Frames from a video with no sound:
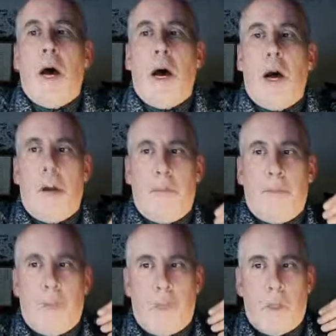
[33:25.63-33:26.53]
Um,
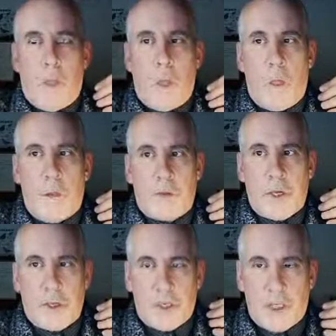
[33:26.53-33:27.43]

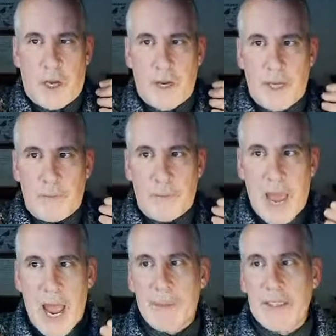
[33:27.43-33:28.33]
so you're designing
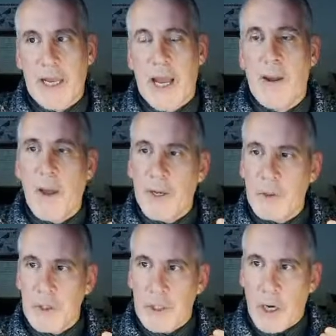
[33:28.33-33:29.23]
habitat and
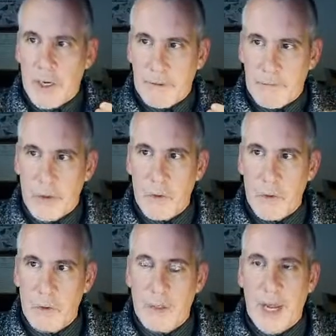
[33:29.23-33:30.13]
you're designing
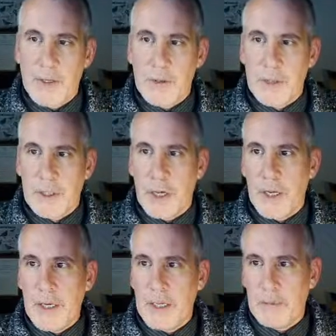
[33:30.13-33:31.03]
food and you're
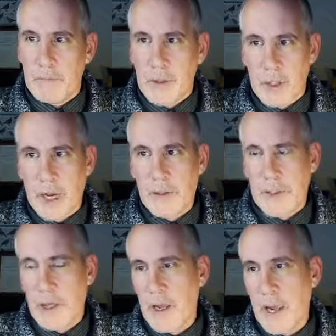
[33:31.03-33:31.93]
designing
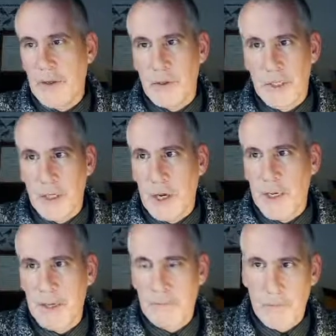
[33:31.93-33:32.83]
shelter and you're
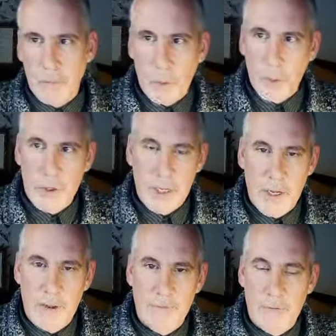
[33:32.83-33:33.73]
designing
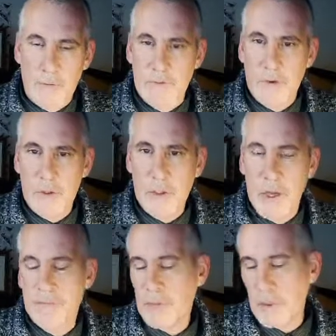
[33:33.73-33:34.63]
water food
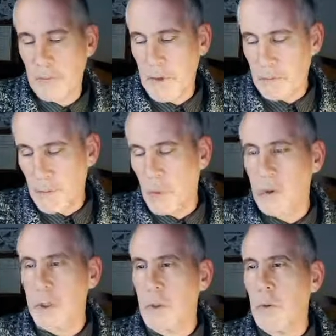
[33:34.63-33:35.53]
uh, uh,
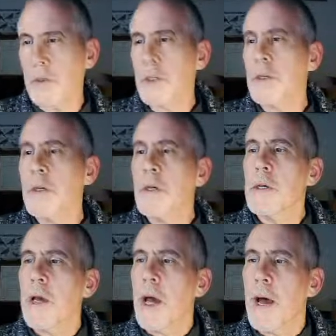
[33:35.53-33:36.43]
water source.
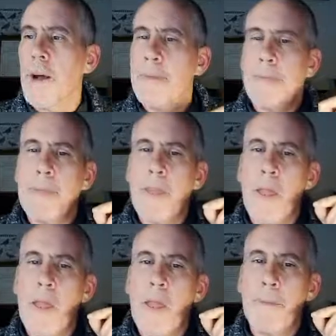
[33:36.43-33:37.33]
Um,
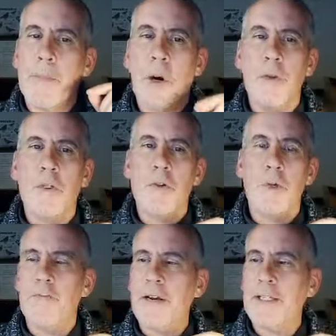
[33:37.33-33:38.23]
Ponds are
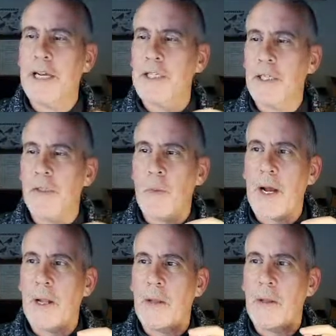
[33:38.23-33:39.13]
always fantastic as
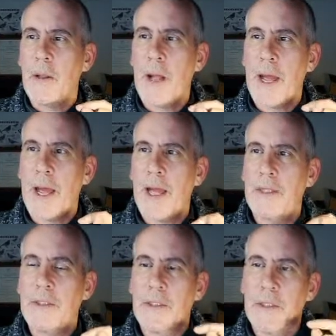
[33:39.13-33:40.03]
well,
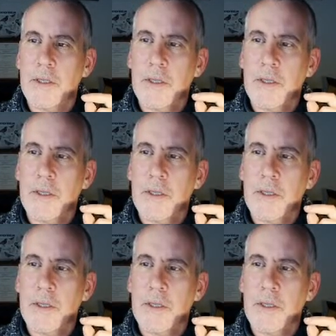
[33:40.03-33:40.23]
and